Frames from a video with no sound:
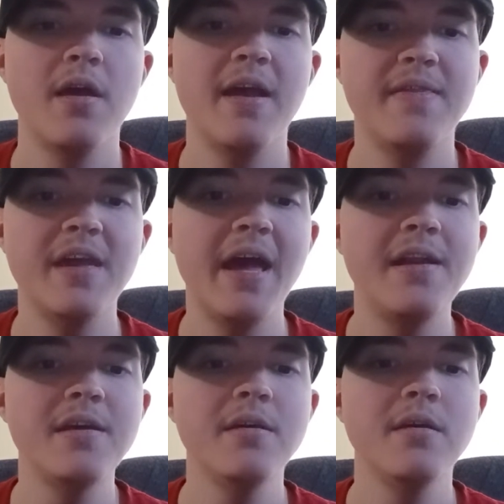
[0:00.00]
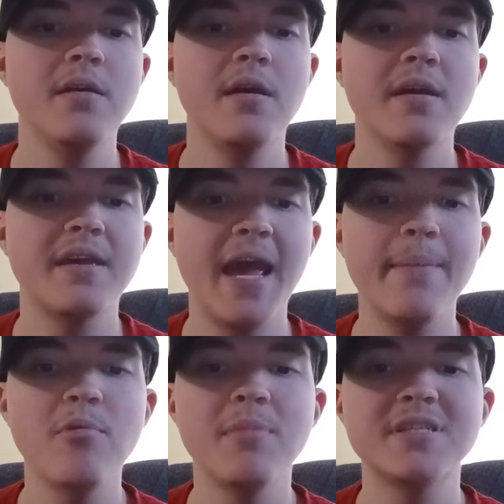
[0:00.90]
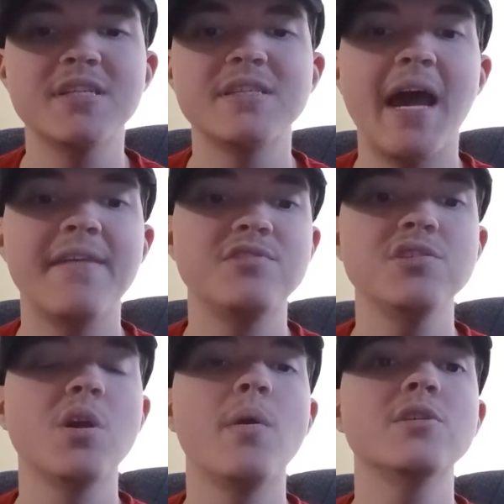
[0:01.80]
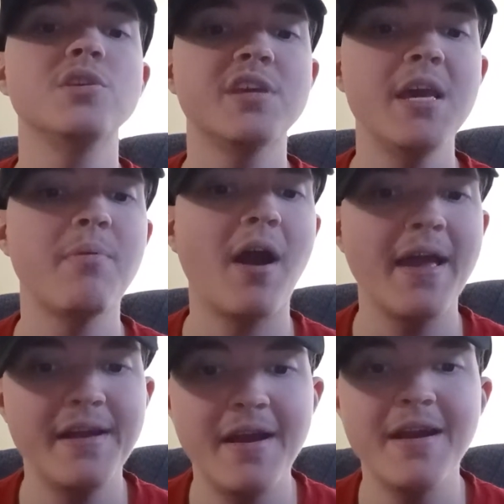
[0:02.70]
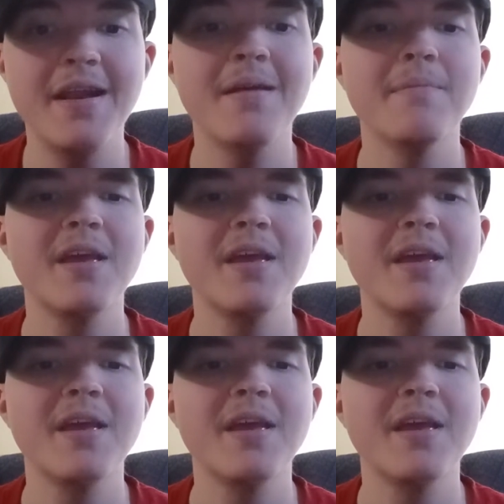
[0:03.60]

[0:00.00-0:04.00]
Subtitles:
In the end, Campbell must decide if she's going to keep her identity